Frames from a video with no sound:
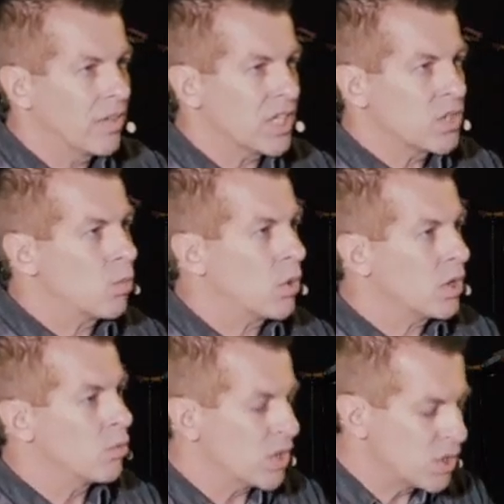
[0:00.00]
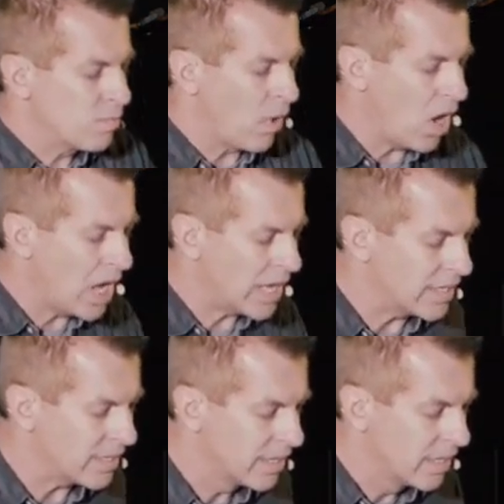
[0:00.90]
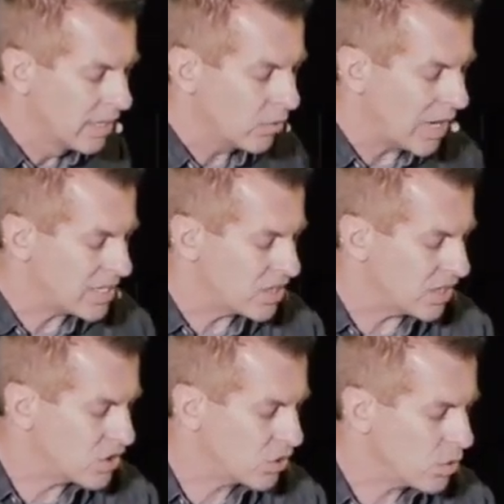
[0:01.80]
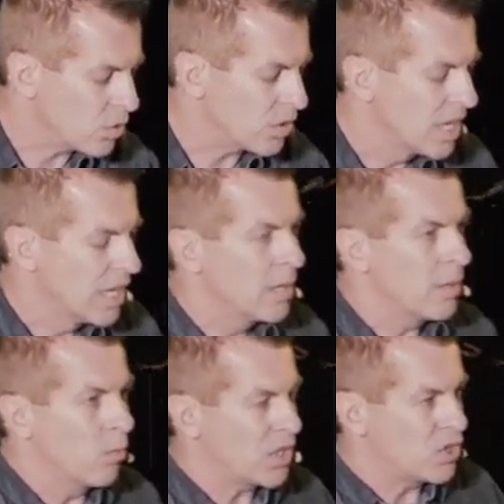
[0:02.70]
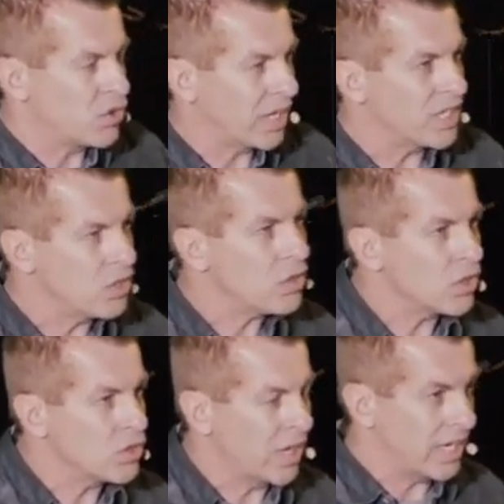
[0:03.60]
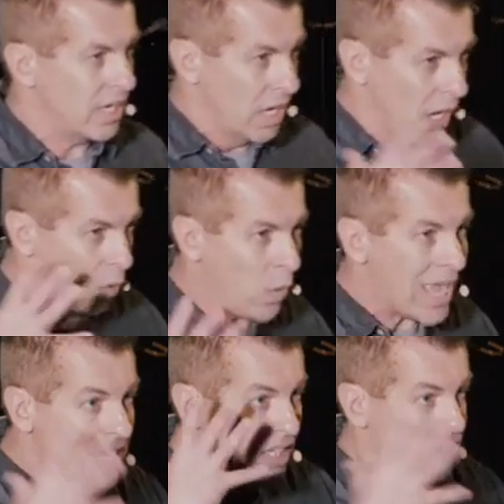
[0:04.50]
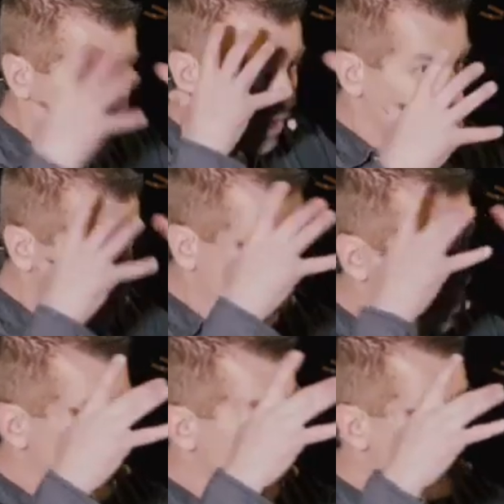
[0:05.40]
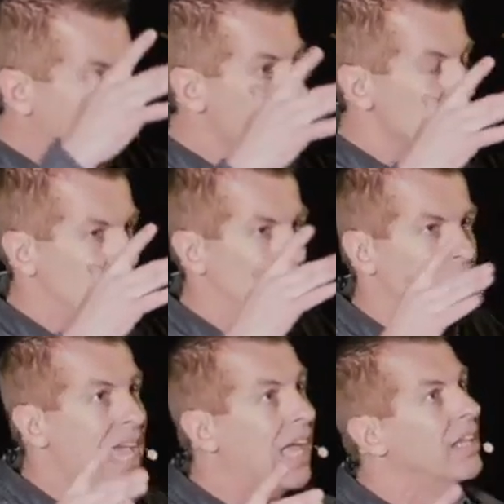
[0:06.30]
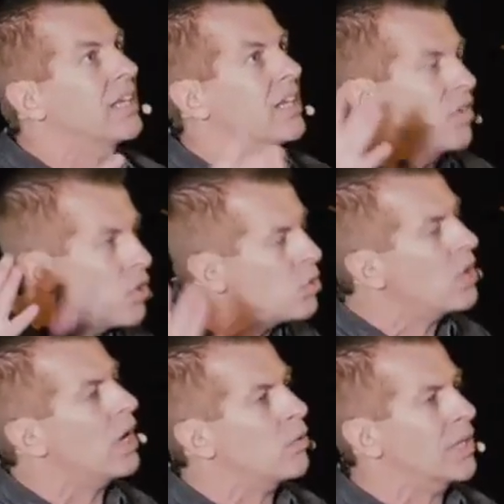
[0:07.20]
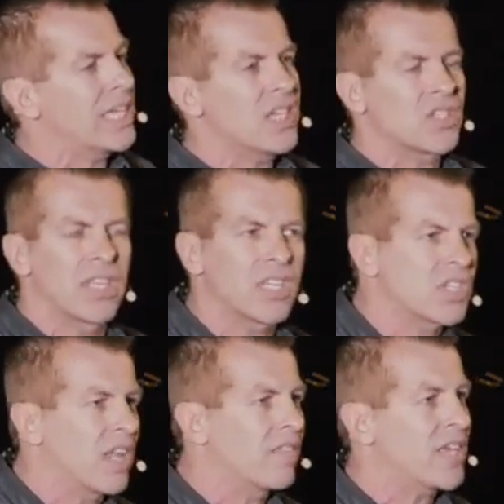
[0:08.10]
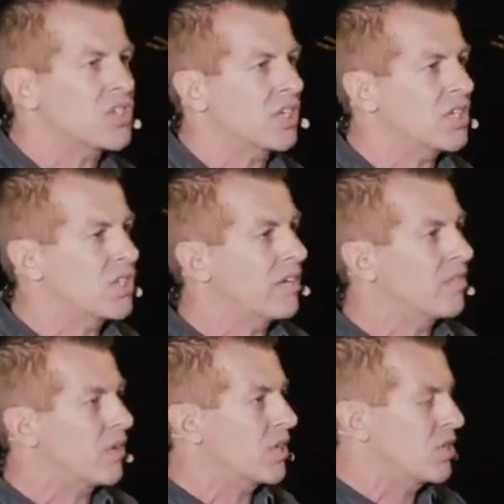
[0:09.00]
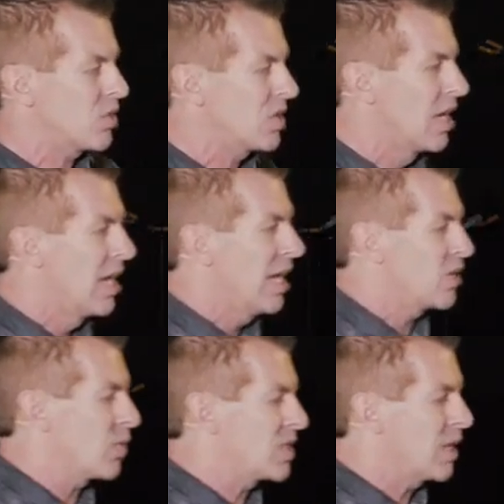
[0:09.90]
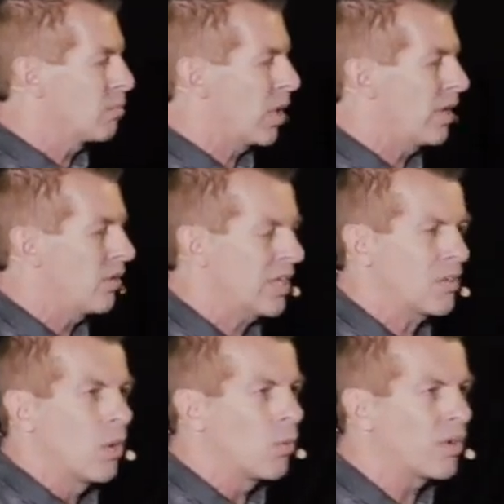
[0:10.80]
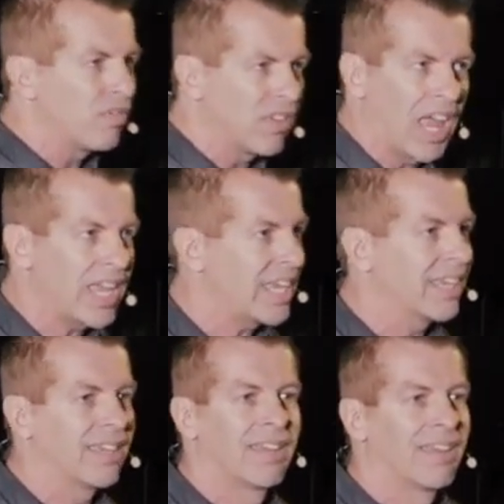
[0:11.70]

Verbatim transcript: With this word, respond, right, to the truth. what you're trying to do, you're trying to awaken, you're trying to sober your mind to the reality of who God really is and this salvation He's done for us is, as what Tim brought out. that We're flying.